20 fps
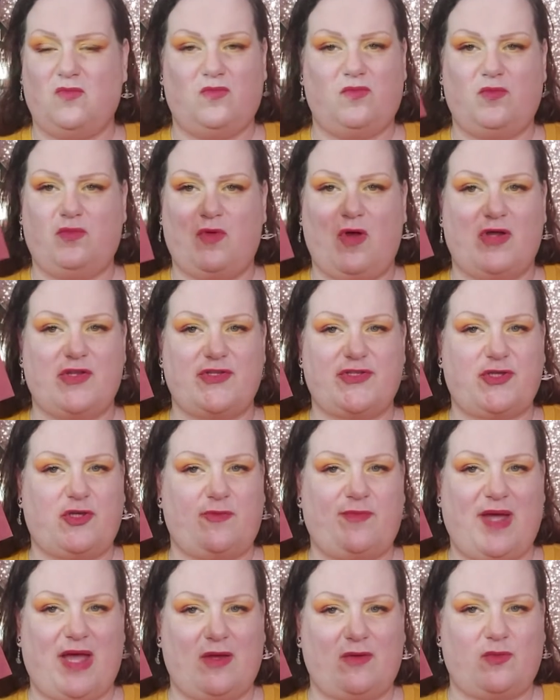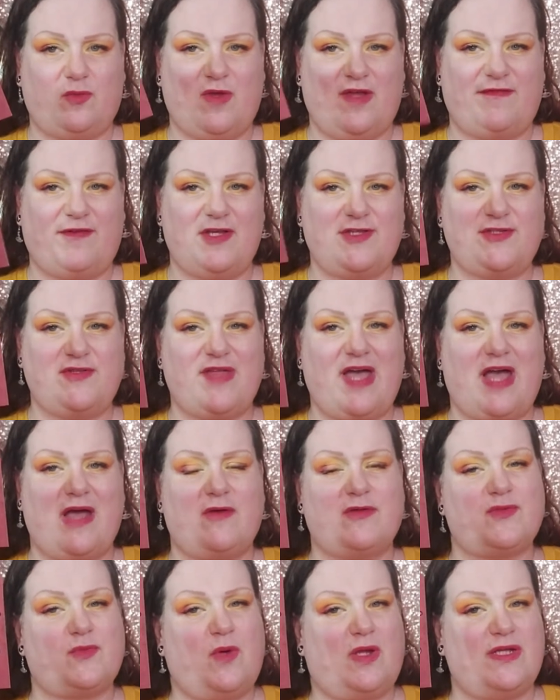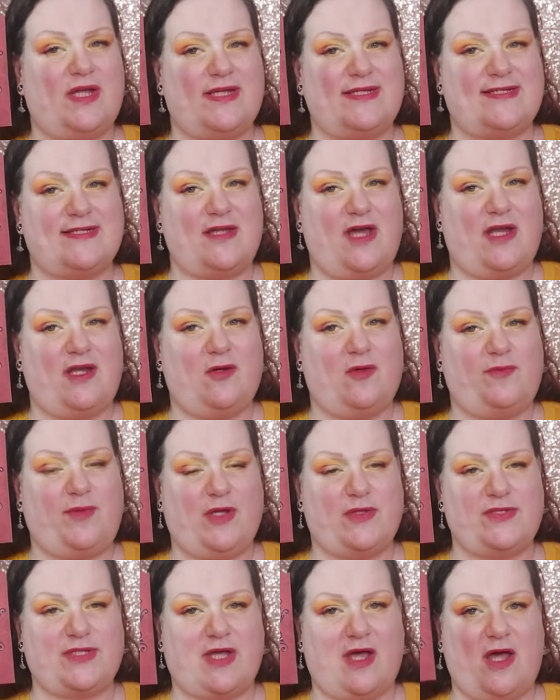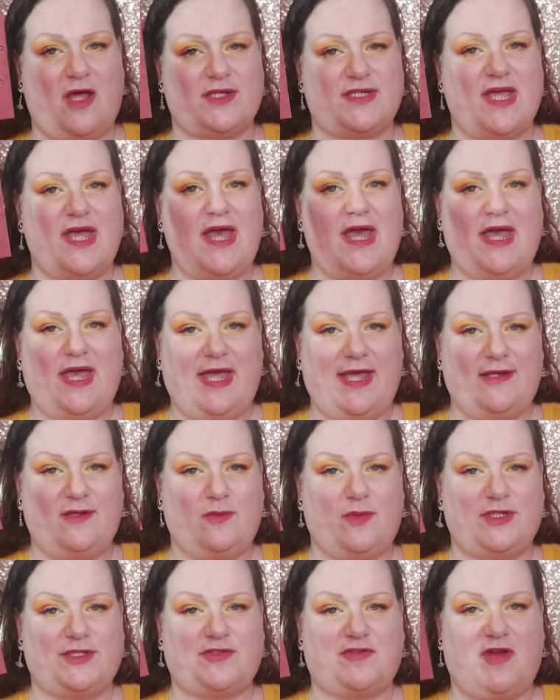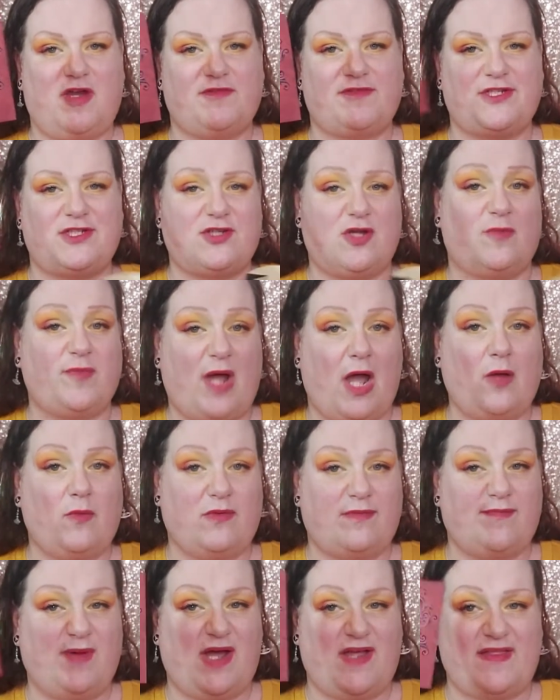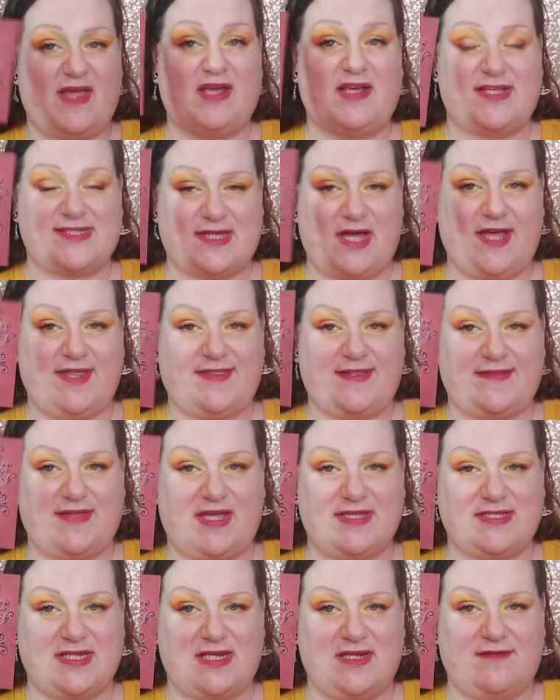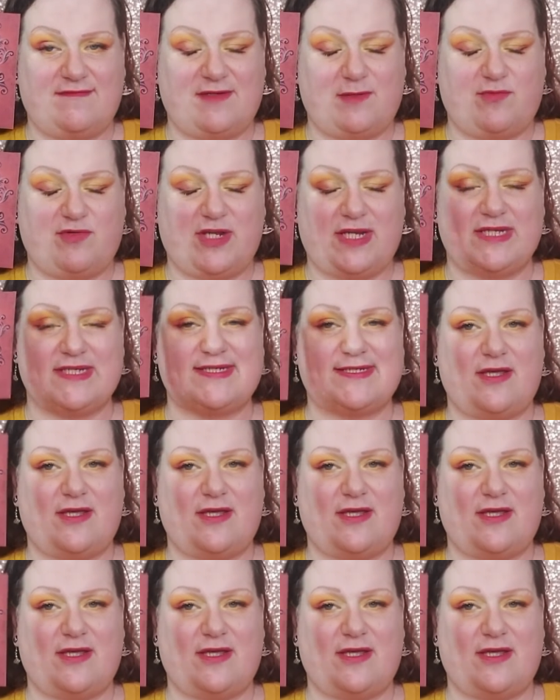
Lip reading: what, £2. If I saw that as £1.99 little postcard in a witchcrafty shop, I would buy that because I think that is a lovely print.